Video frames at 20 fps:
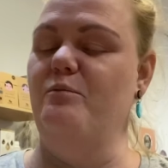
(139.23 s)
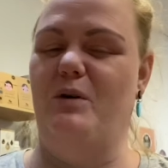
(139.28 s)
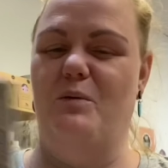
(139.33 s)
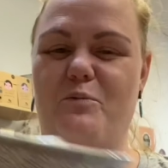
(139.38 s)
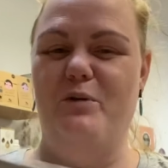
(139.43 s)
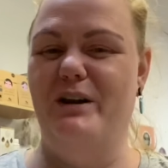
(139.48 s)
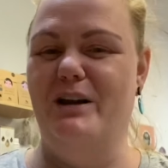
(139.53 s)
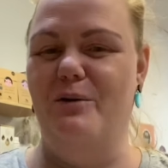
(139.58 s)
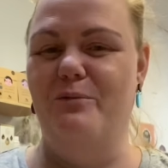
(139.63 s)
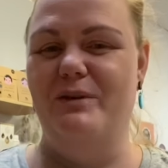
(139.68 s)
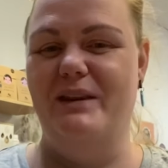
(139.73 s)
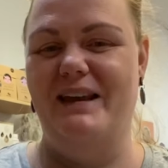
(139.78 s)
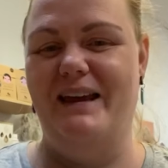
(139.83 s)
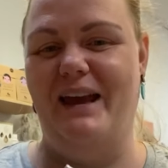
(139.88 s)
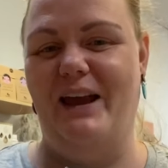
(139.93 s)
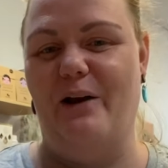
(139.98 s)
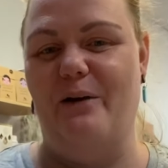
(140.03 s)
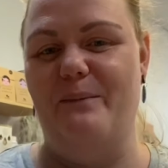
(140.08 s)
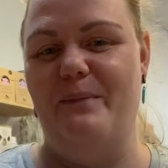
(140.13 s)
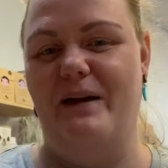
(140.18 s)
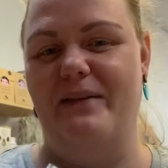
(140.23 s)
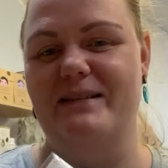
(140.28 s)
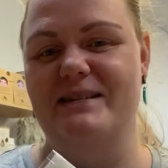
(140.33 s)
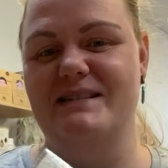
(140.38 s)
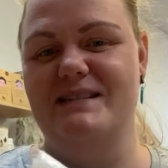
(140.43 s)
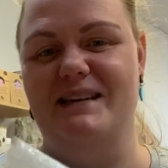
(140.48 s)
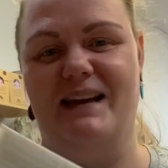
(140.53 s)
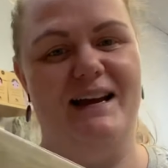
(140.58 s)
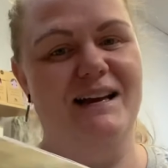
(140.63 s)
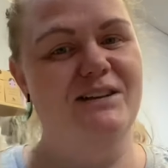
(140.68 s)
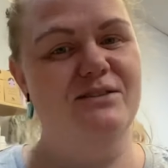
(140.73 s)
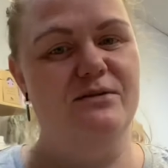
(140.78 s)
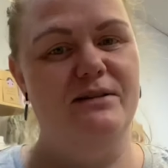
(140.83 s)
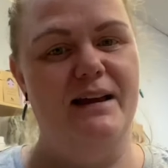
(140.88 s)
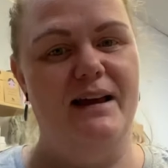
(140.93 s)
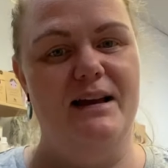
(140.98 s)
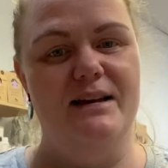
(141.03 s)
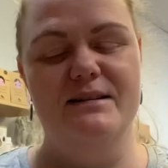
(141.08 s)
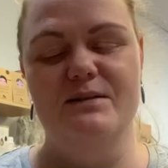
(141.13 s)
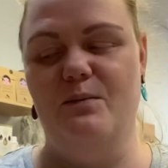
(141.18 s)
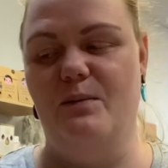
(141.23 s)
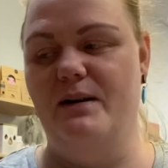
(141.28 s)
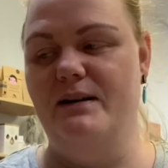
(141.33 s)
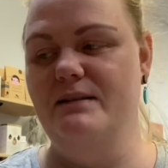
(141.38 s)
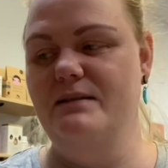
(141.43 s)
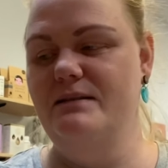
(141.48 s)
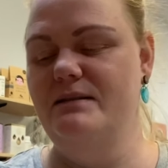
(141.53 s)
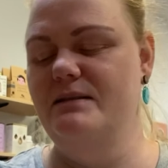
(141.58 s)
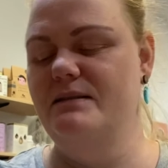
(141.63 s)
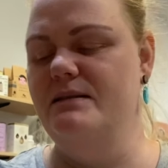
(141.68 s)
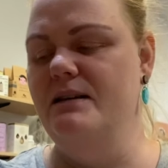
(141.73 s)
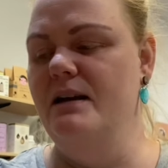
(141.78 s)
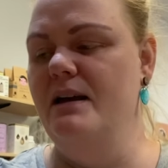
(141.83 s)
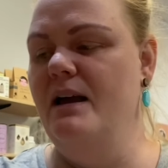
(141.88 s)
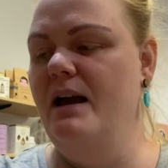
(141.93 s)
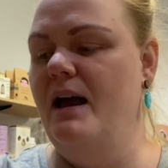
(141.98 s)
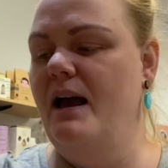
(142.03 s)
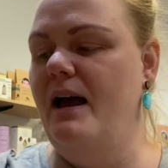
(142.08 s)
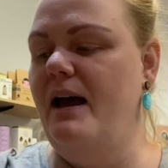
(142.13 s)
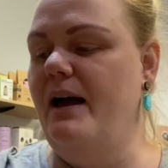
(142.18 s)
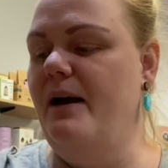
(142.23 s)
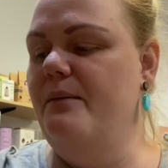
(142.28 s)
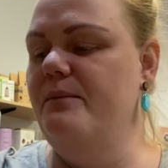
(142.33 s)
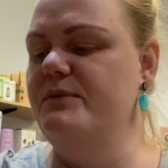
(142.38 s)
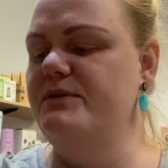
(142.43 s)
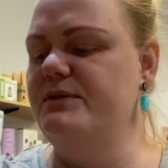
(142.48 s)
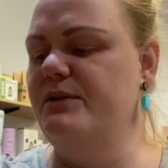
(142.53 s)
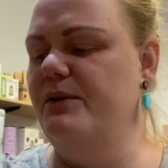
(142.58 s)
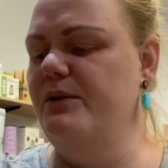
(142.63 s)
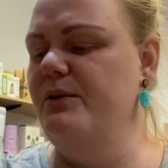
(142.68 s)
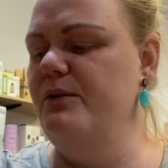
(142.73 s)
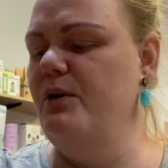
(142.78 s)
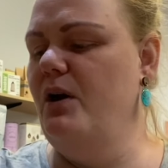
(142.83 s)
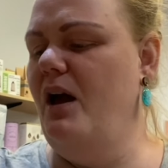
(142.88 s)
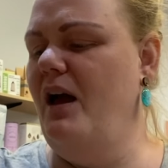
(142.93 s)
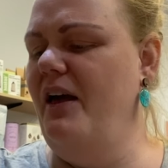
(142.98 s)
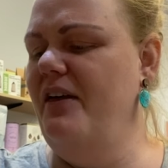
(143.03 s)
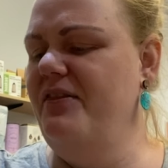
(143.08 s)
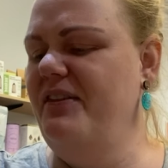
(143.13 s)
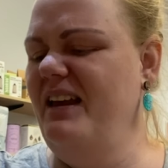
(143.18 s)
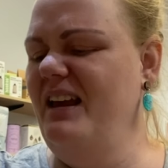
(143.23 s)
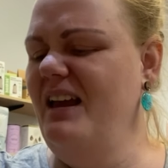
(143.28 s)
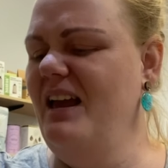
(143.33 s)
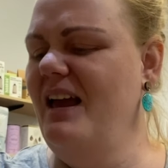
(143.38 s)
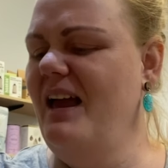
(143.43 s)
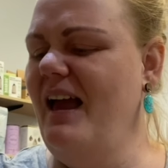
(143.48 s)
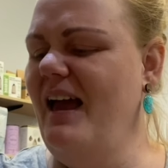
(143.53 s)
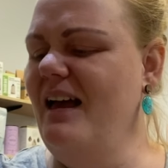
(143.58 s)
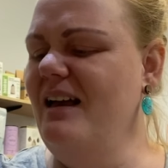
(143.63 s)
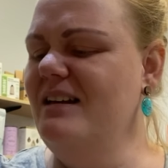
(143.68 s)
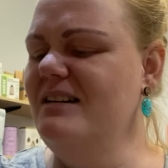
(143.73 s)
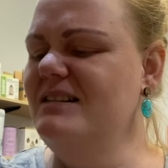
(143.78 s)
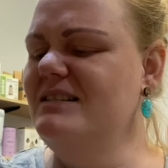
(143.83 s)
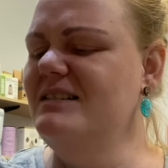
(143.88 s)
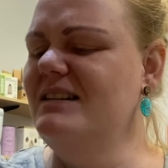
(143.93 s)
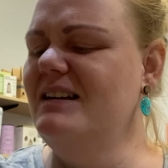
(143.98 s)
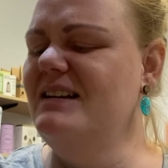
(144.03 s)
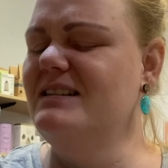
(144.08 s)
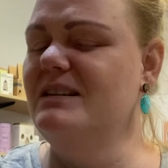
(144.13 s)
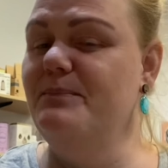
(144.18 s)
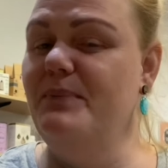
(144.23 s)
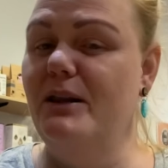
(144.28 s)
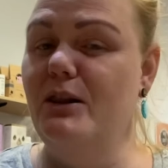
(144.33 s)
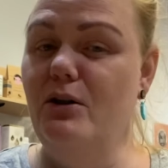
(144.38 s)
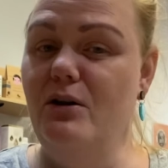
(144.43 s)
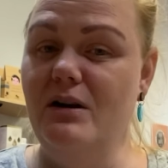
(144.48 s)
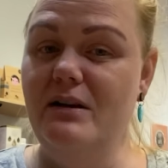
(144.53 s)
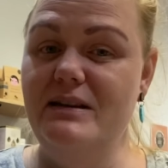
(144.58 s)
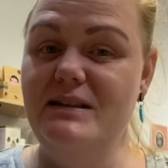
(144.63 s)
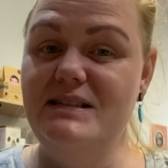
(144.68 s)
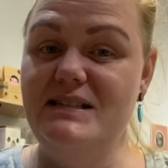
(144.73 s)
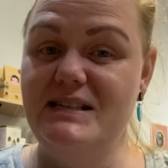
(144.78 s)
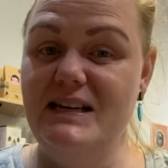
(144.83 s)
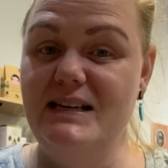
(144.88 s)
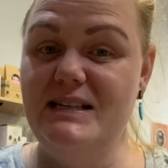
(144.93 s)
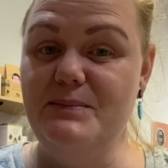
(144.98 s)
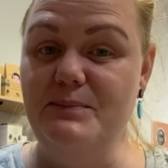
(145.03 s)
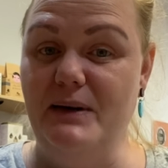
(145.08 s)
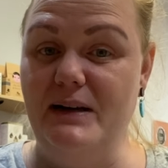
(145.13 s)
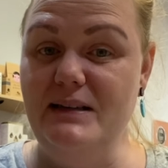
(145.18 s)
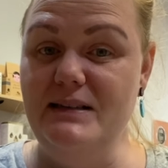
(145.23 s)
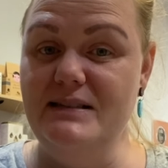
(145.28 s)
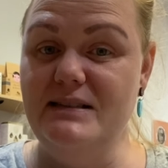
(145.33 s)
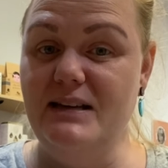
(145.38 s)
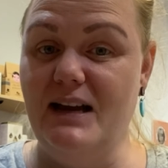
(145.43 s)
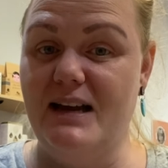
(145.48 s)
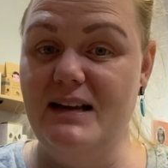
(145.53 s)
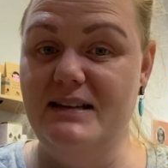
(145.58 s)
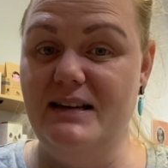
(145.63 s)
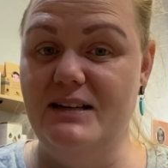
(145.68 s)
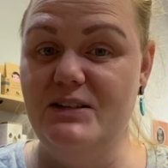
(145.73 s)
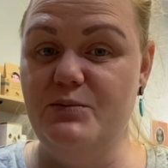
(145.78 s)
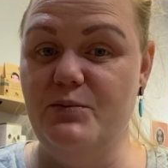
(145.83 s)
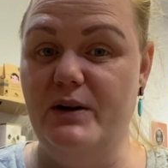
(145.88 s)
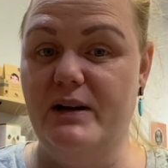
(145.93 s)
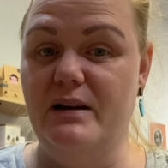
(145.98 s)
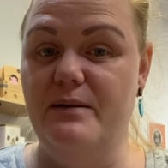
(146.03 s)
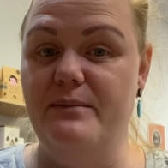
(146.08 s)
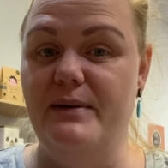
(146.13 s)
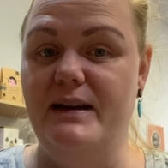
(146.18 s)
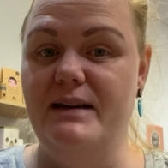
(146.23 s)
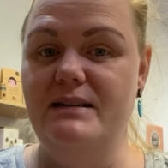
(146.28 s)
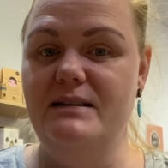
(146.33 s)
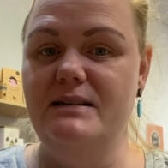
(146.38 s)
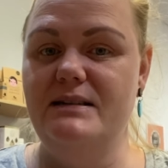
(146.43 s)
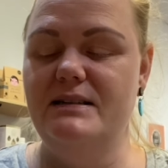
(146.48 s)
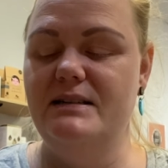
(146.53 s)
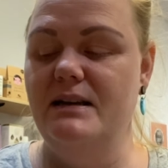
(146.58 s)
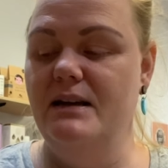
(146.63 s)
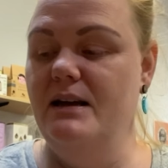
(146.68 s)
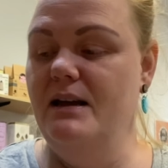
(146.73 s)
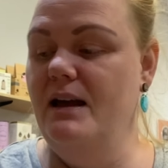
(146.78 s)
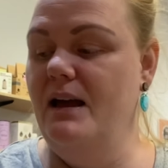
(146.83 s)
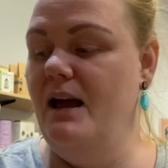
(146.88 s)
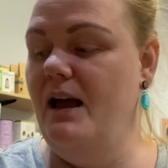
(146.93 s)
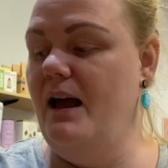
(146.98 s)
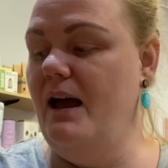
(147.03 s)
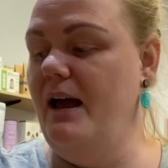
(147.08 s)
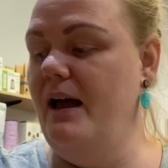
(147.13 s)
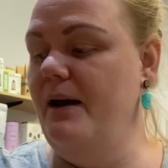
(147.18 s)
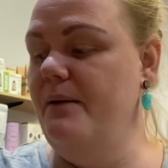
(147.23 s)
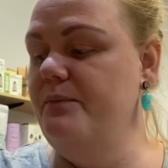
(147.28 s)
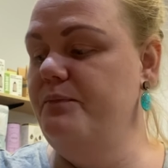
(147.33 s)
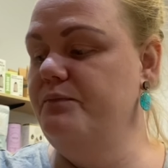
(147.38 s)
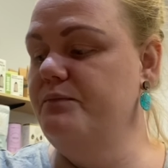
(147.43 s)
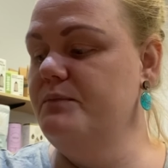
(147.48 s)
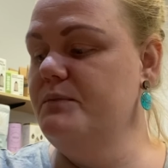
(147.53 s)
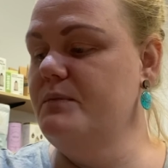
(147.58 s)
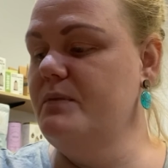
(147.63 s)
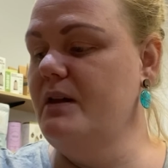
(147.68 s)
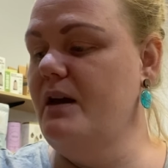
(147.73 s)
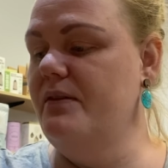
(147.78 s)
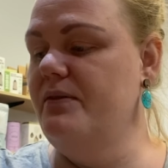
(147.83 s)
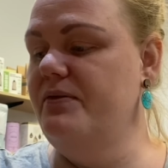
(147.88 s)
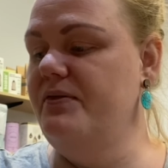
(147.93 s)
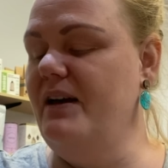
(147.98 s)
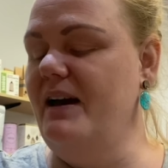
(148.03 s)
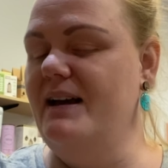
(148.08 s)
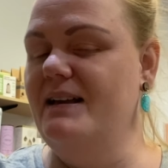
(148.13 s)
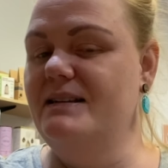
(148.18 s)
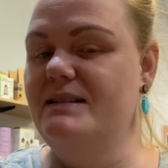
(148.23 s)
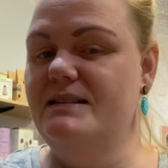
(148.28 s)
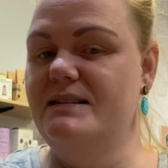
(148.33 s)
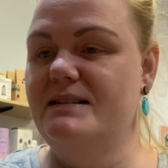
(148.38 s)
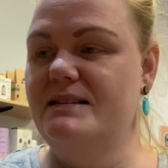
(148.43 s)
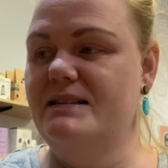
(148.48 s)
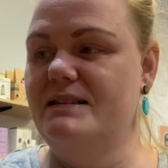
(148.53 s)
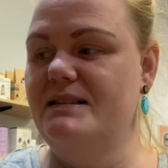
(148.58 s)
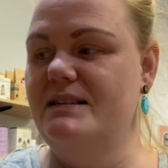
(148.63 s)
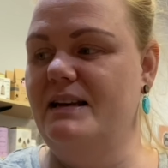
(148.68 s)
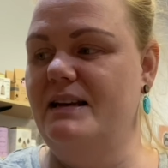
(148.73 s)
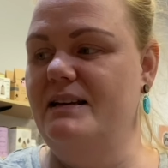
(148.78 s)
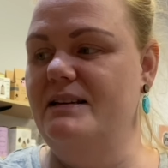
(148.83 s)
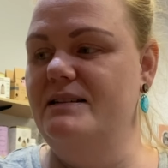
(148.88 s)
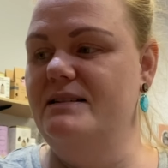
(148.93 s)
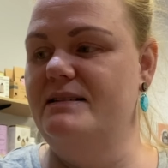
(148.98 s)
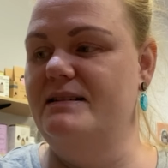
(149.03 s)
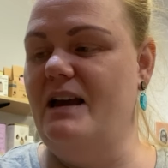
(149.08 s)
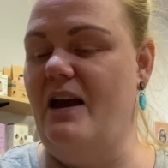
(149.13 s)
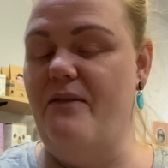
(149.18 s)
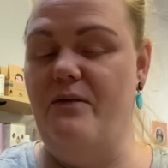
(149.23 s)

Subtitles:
we don't really care about the stains on our one. So I think ours lasts a bit longer than 6 months, like it does recommend. That is